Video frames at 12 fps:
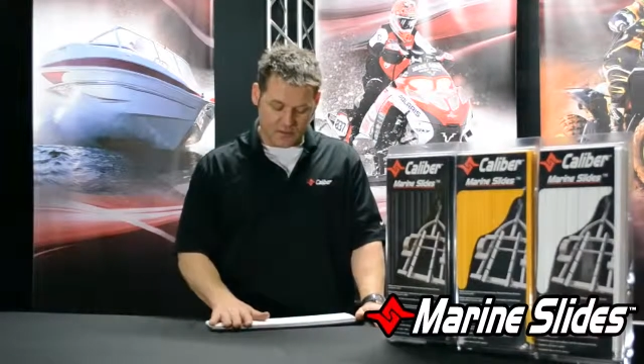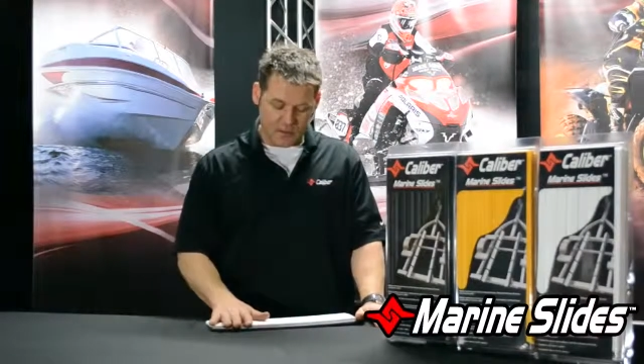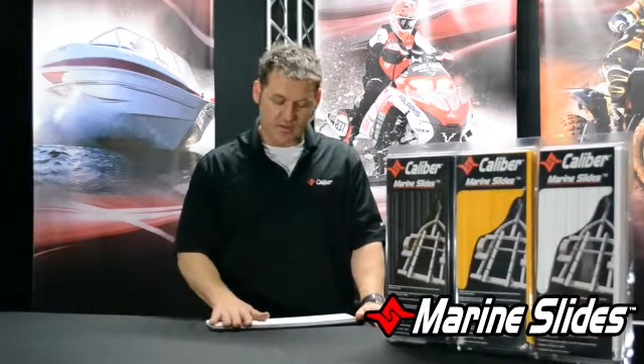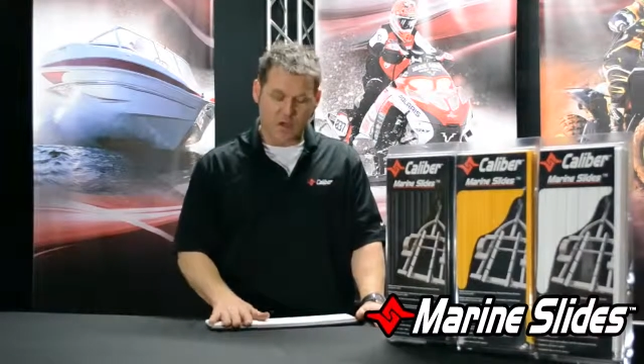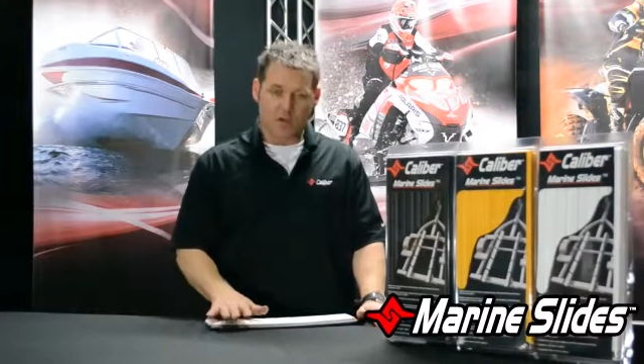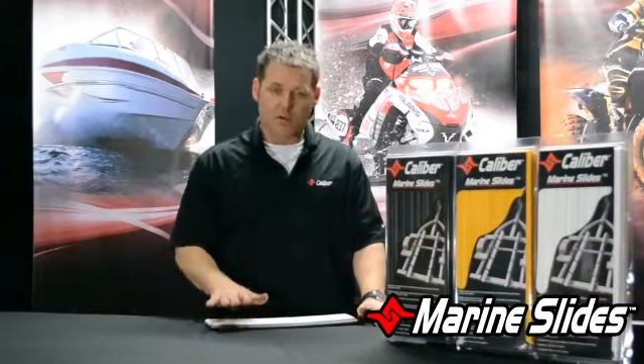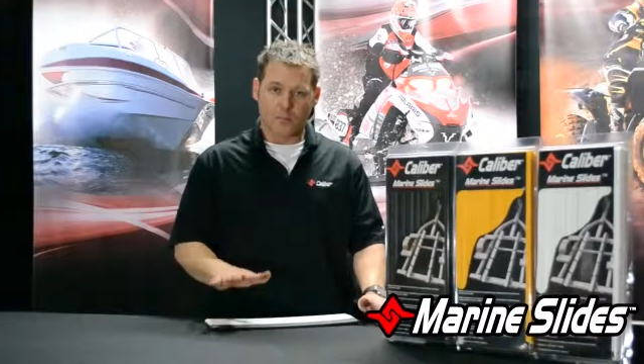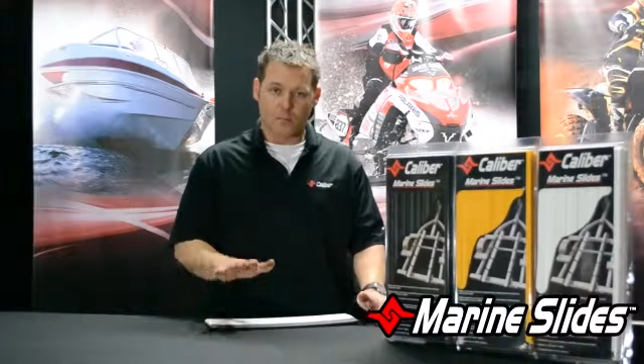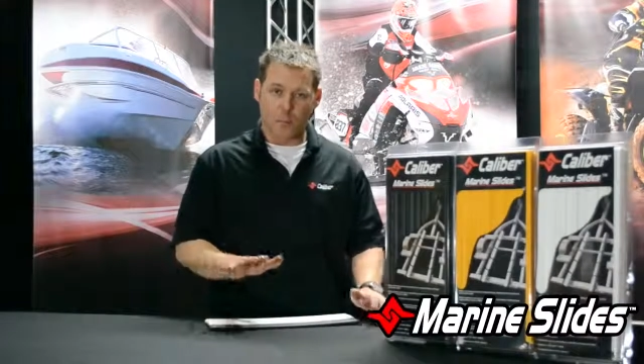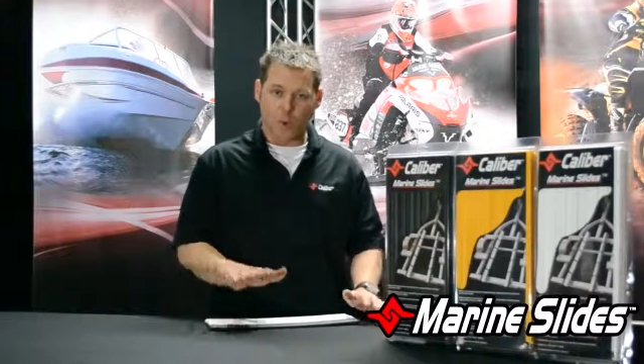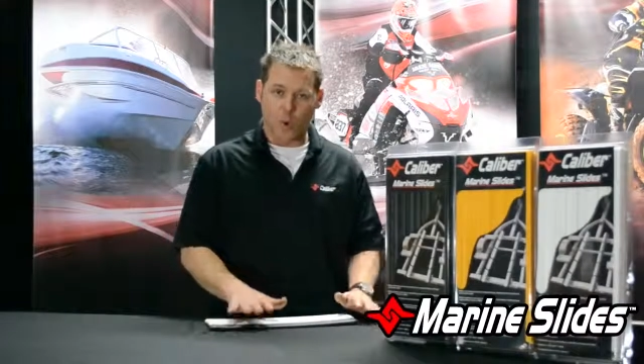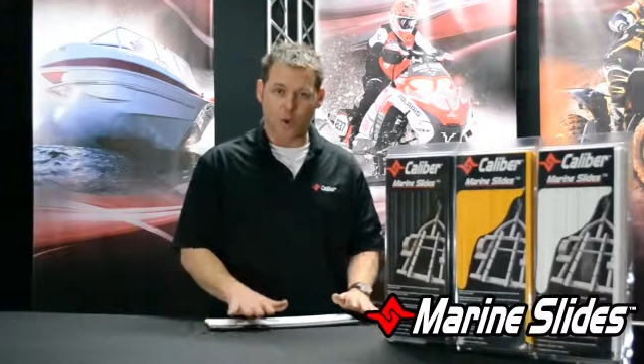these,
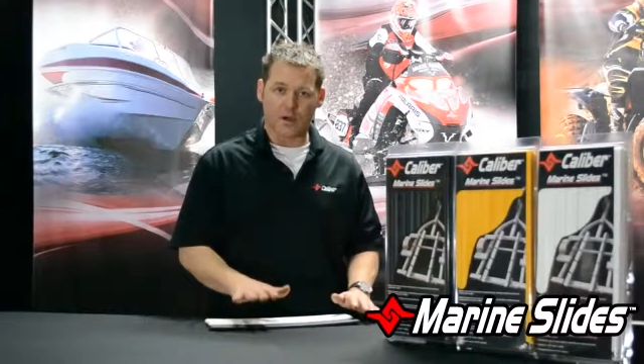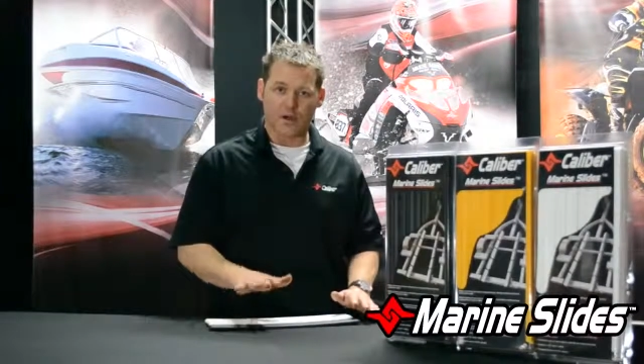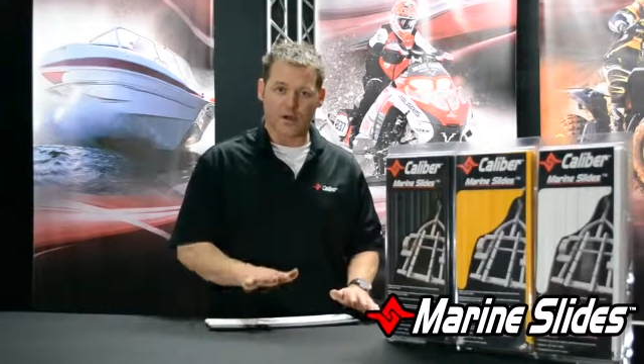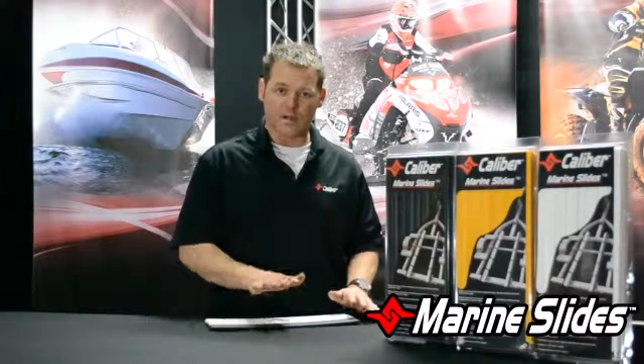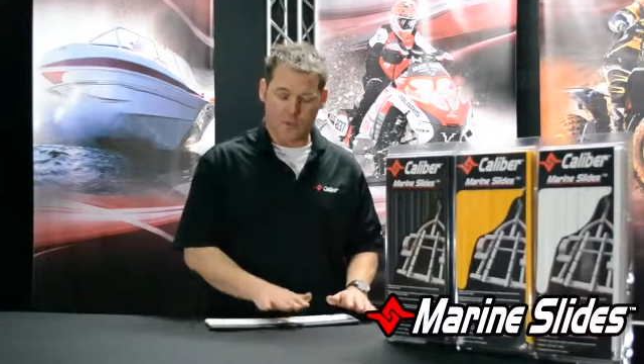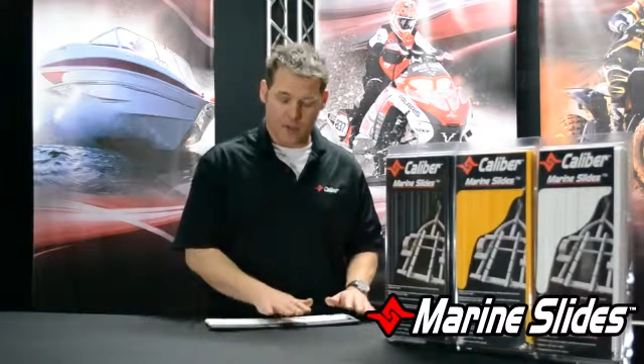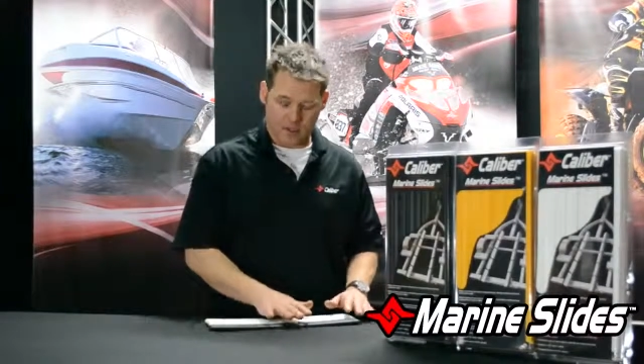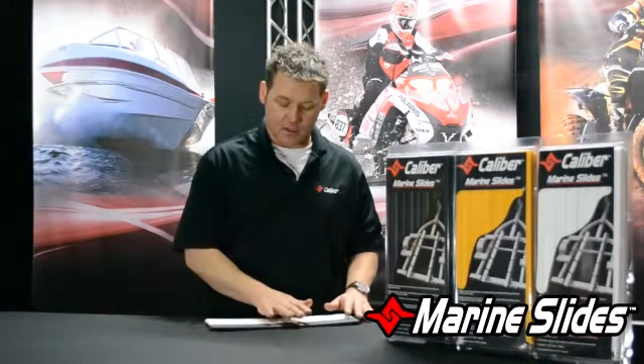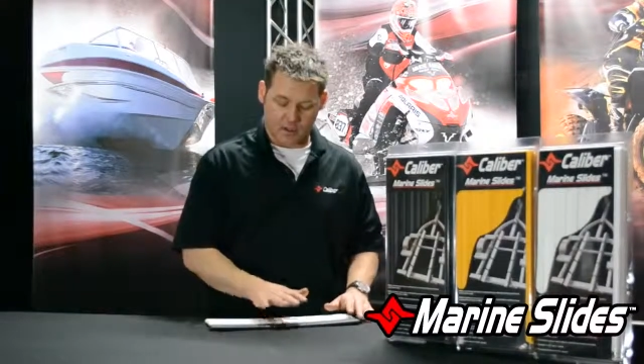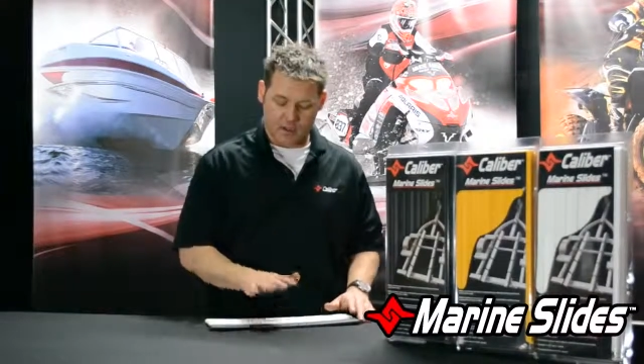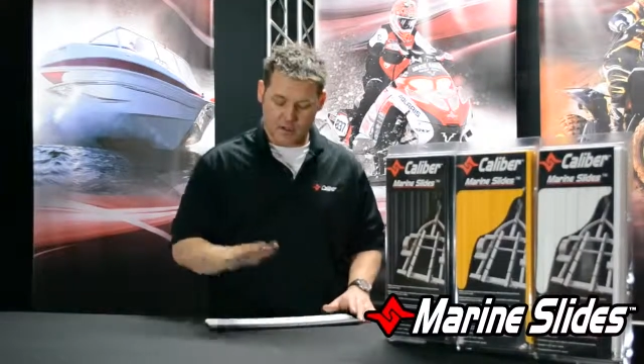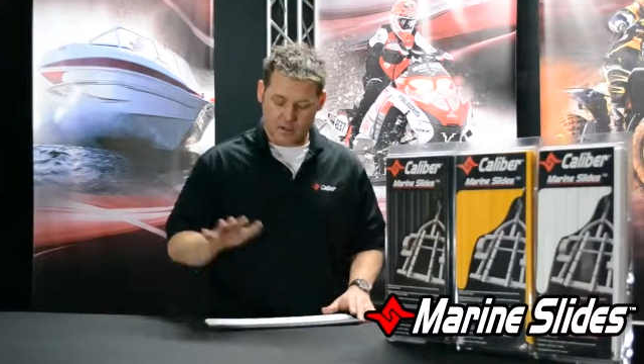more is
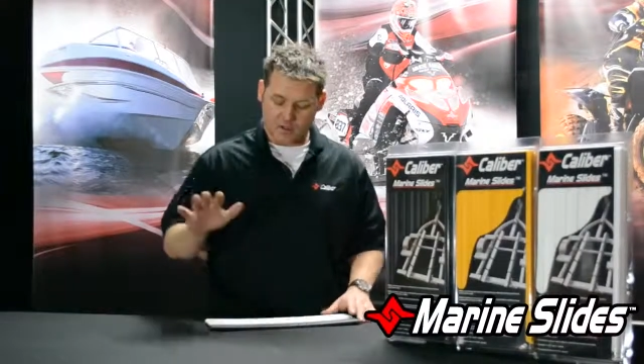better.